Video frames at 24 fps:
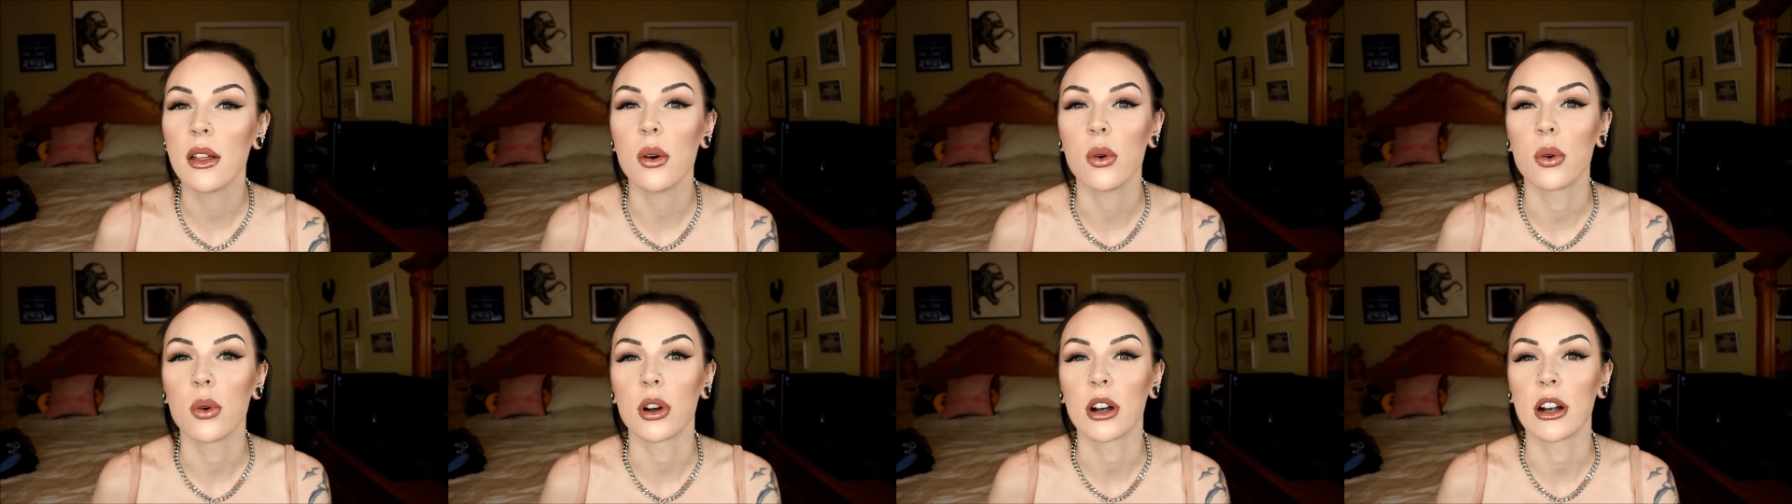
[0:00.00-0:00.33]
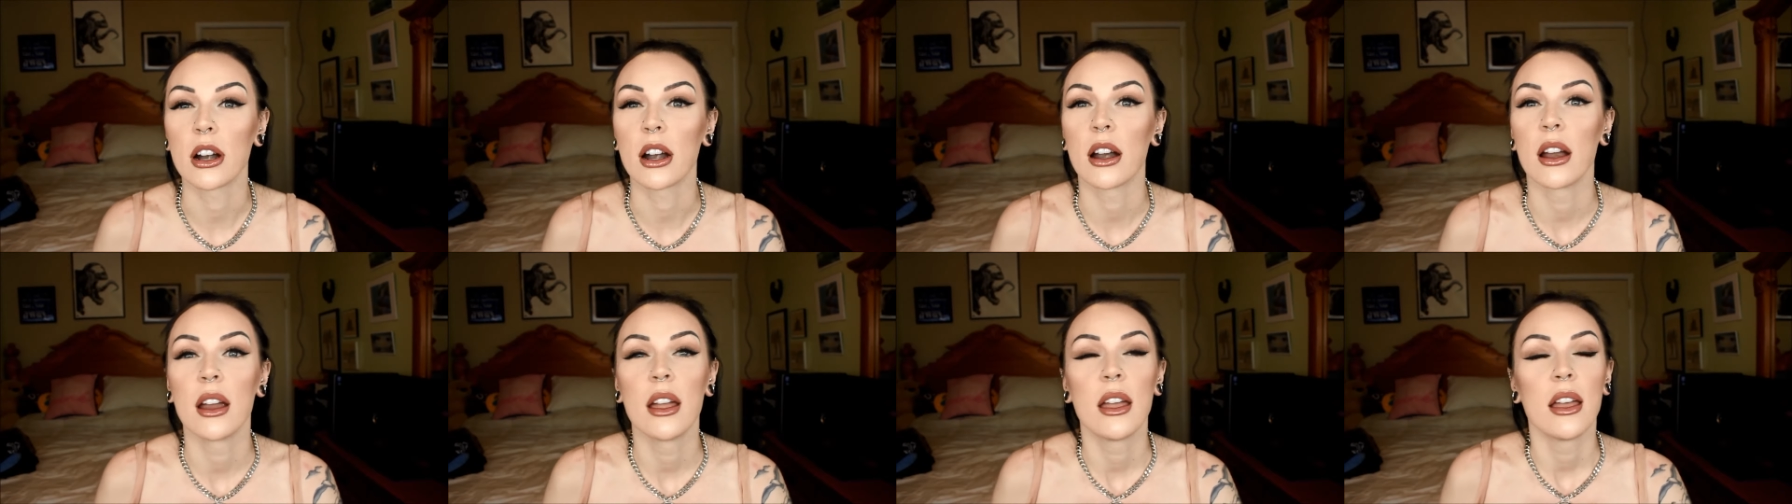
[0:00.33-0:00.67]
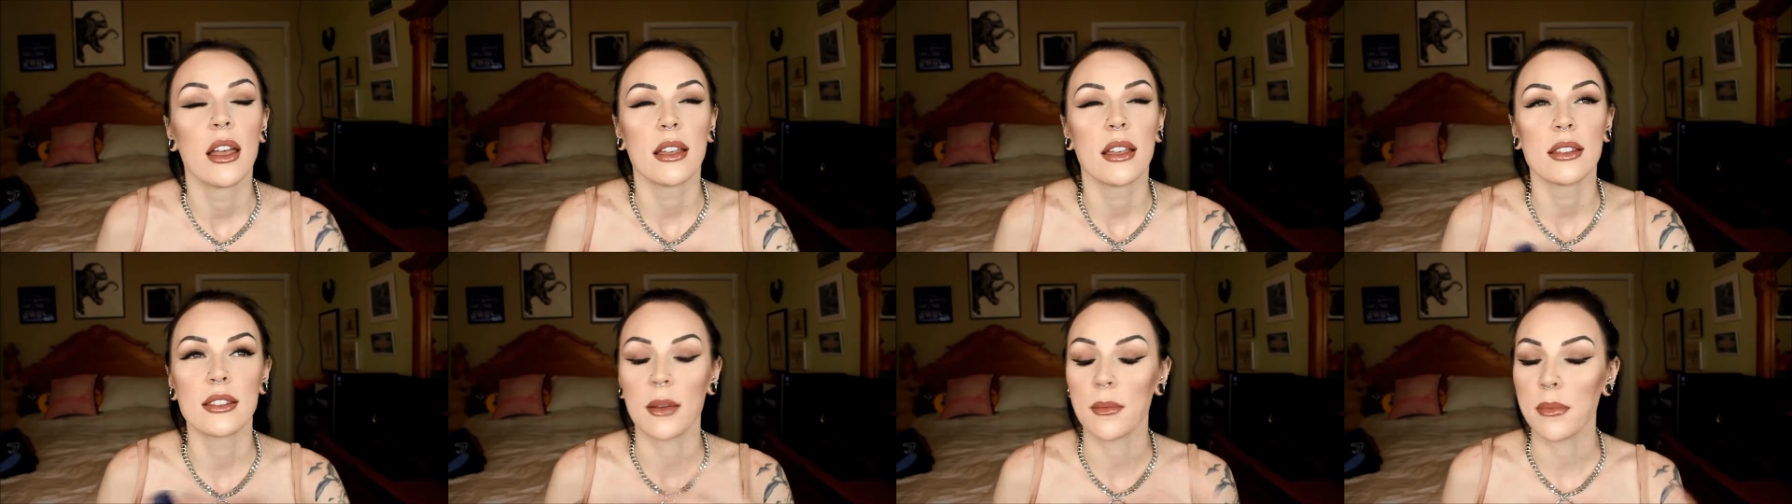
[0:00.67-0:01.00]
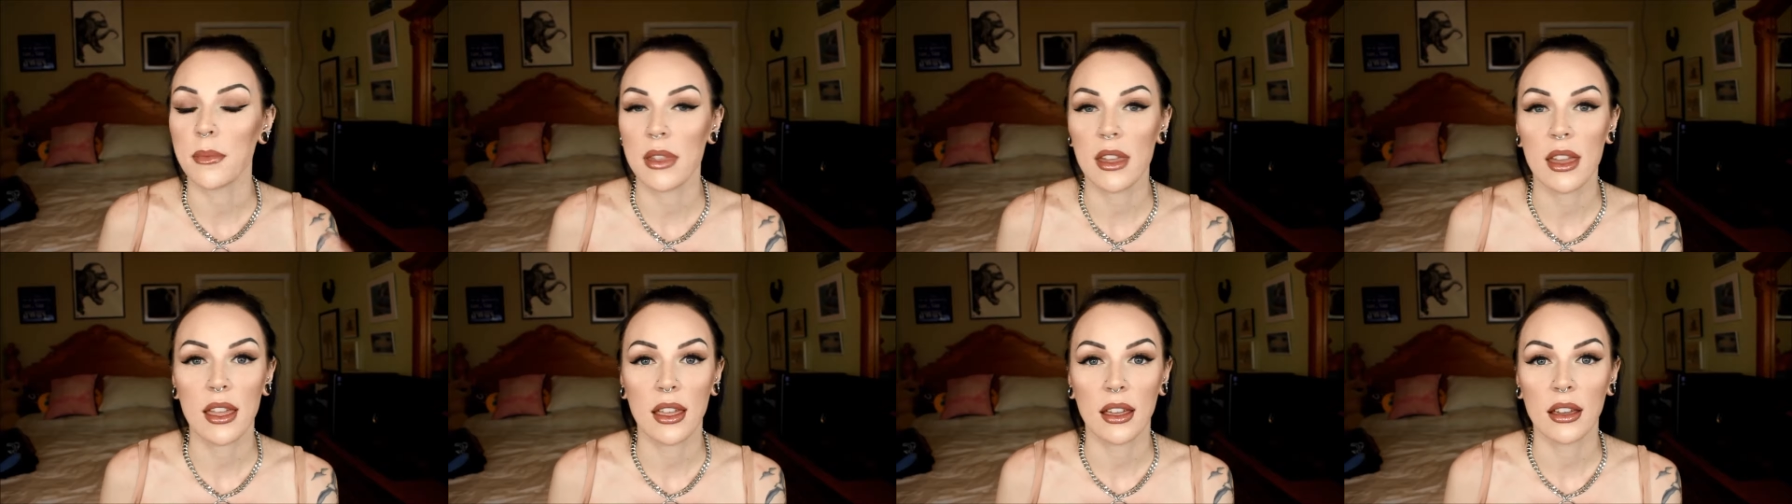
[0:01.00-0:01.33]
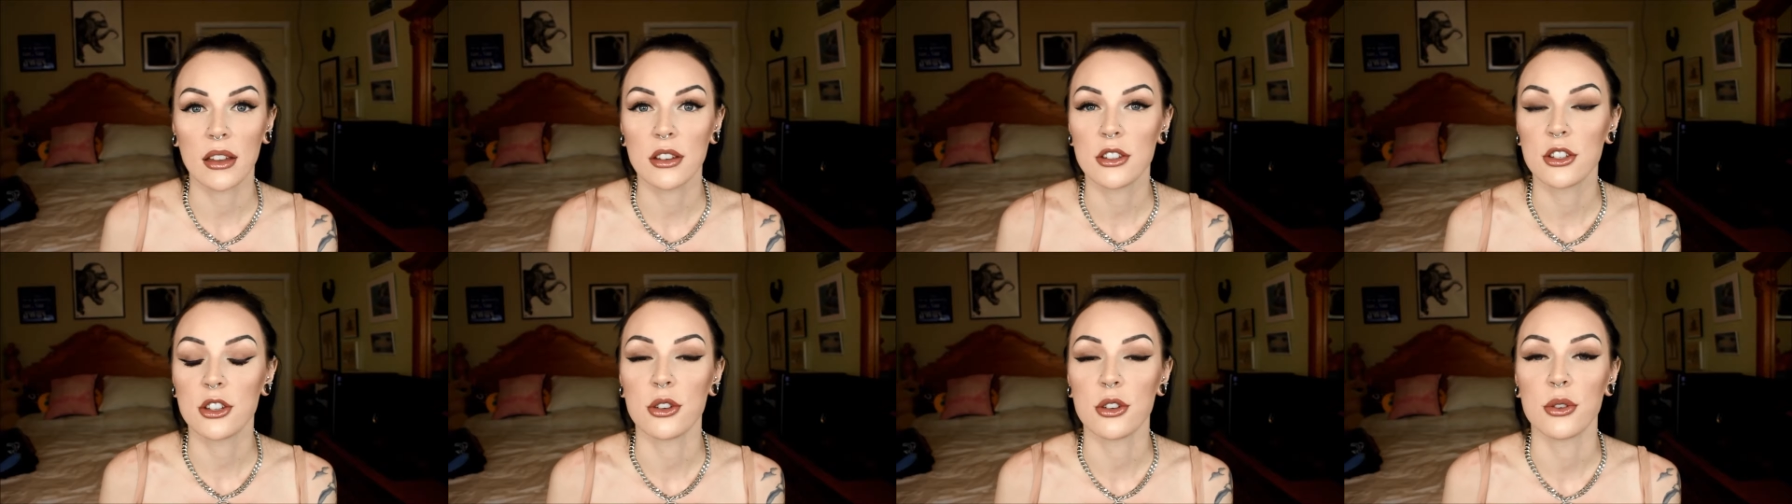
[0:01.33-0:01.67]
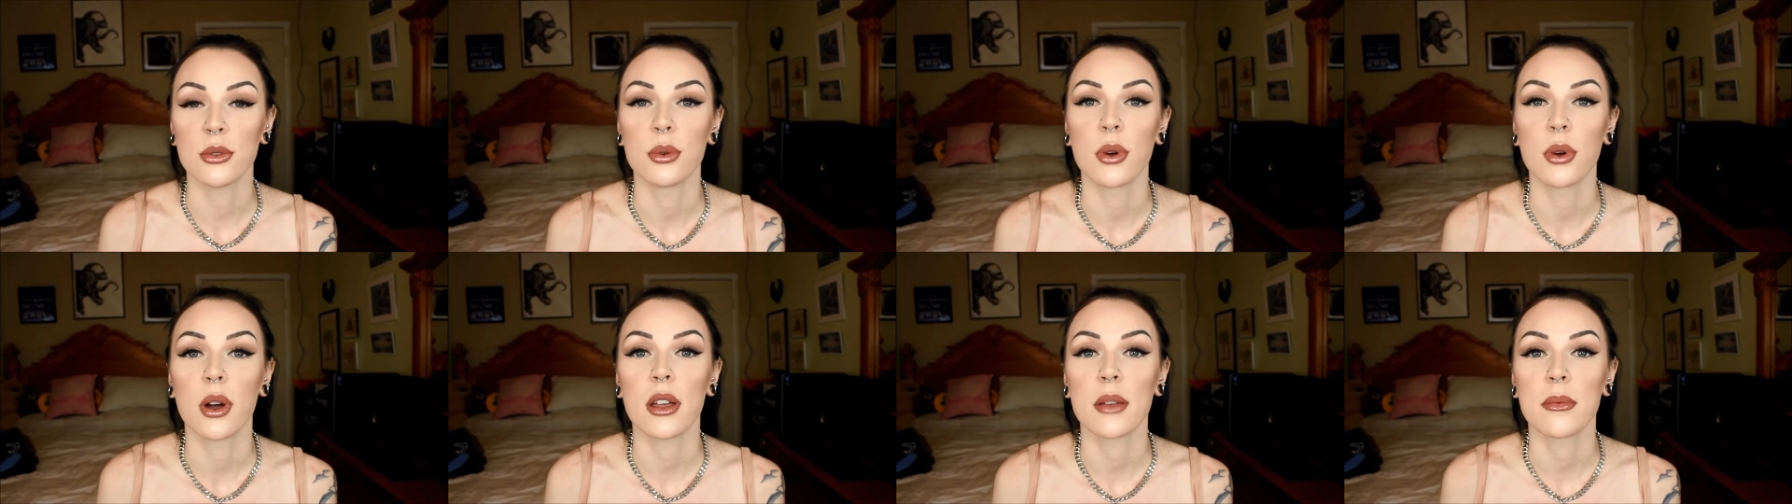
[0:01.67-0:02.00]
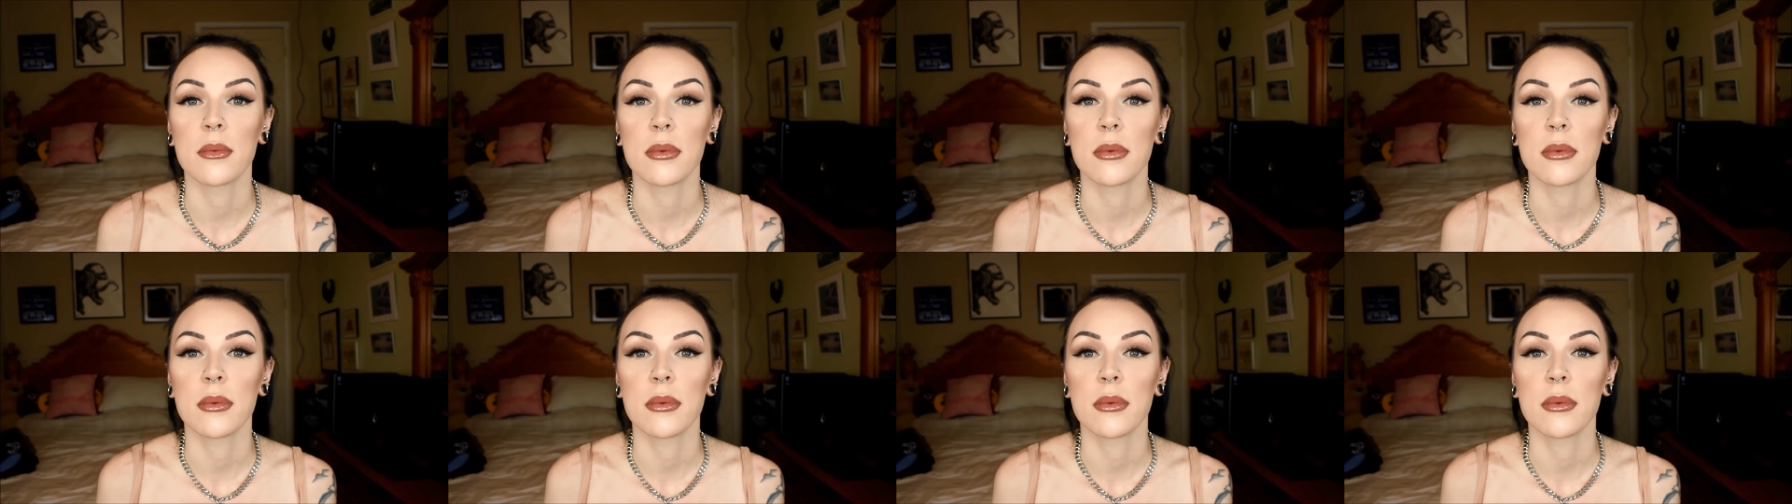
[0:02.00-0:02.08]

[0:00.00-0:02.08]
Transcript: or something to